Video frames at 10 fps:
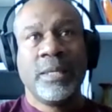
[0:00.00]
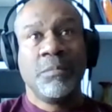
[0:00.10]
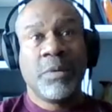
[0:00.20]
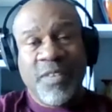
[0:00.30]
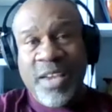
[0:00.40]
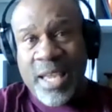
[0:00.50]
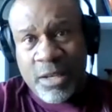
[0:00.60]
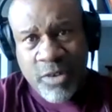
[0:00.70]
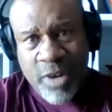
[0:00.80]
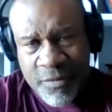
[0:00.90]
But if I
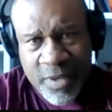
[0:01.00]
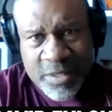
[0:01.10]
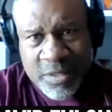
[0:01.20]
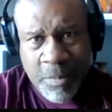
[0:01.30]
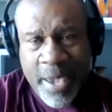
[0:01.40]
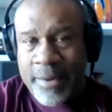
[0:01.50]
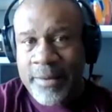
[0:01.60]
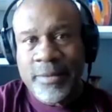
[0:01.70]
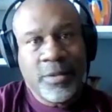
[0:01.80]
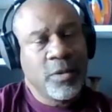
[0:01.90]
got drafted as a
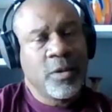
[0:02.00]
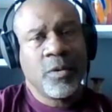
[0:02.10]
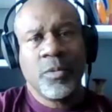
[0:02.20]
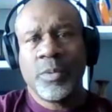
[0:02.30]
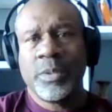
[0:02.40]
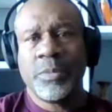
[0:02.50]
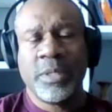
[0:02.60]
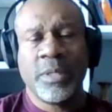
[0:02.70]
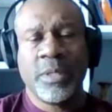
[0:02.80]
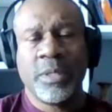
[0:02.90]
backer, we
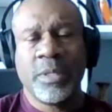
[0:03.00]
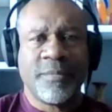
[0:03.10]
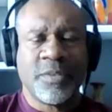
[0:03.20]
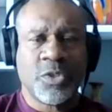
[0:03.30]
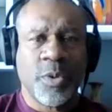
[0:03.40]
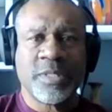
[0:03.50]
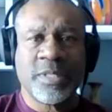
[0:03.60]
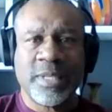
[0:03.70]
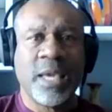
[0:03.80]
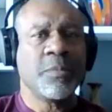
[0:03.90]
don't have a
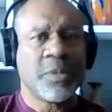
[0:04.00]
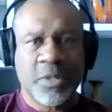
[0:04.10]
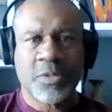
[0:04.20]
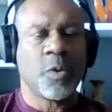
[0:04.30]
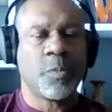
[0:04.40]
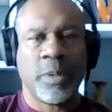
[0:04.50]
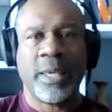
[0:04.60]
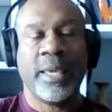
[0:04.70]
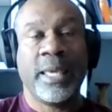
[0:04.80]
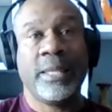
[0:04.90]
choice in that. We just go
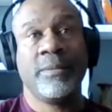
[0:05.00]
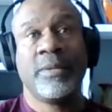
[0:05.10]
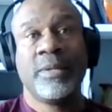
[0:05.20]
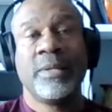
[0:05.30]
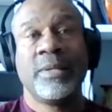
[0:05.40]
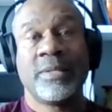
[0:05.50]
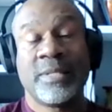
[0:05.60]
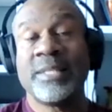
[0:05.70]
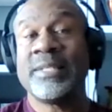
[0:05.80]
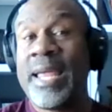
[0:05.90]
play. And
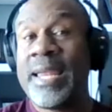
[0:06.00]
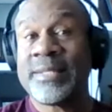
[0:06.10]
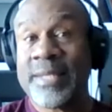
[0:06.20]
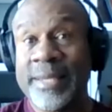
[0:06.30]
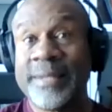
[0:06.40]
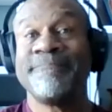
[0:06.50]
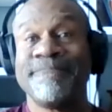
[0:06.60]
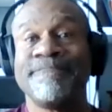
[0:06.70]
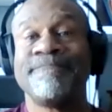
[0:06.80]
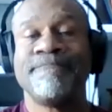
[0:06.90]
Cincinnati said,
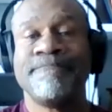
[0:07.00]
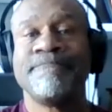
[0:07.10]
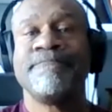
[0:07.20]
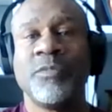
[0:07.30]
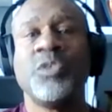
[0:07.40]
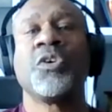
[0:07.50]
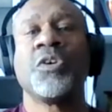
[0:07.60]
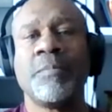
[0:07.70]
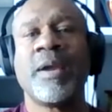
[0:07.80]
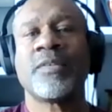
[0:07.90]
you're
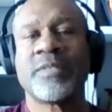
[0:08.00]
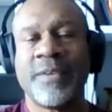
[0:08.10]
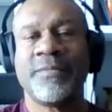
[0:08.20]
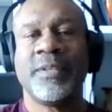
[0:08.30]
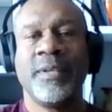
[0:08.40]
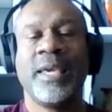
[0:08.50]
going to be our safety.